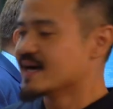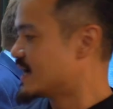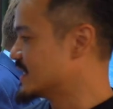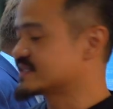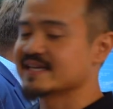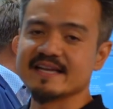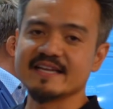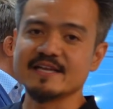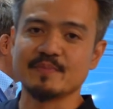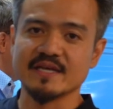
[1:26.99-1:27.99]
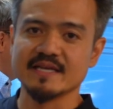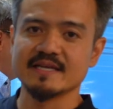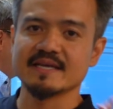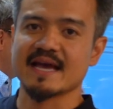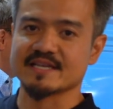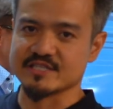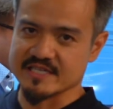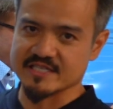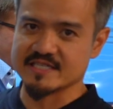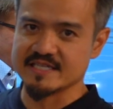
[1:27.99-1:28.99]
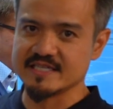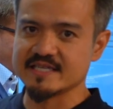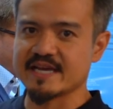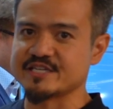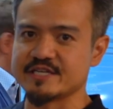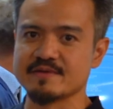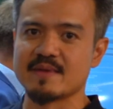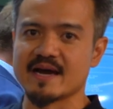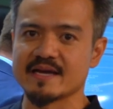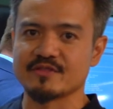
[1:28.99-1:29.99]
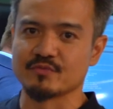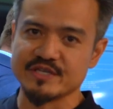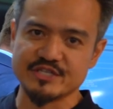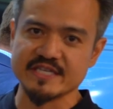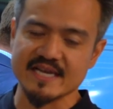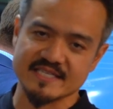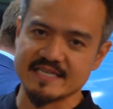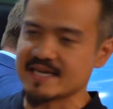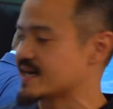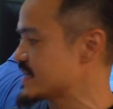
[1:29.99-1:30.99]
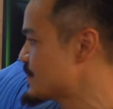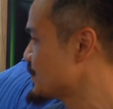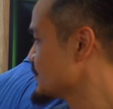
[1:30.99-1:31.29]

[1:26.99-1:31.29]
1080p uh, at 60, HDMI, 3G SDI.